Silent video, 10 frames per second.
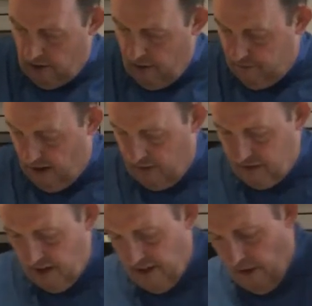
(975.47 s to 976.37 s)
hopefully I've
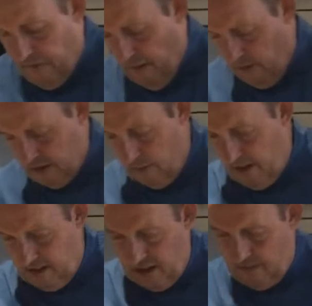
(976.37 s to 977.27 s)
got enough, otherwise I
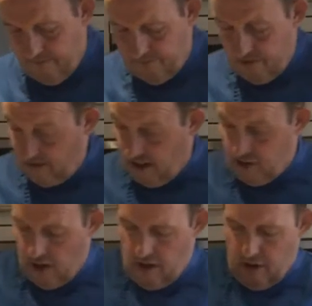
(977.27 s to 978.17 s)
might need, I
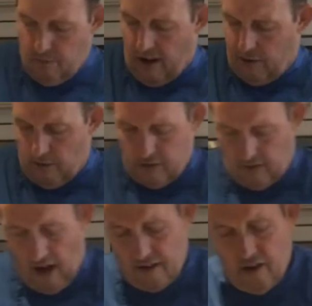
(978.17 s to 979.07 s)
see only breadcrumbs. I've
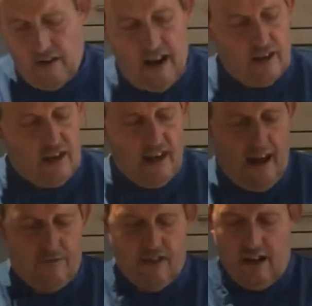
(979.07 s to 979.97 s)
got. Oh, you don't actually
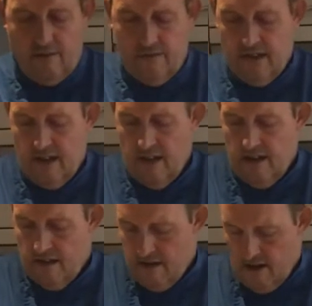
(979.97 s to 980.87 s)
have to.
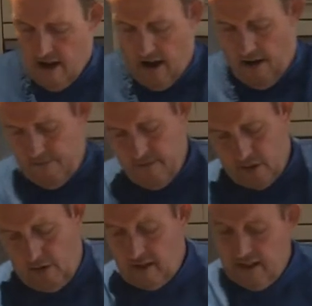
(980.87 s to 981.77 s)
Um,
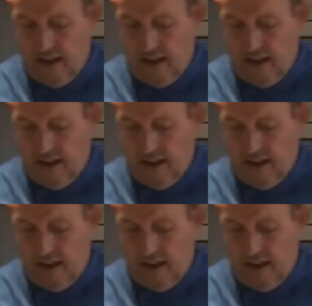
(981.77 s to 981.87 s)
so I'm going to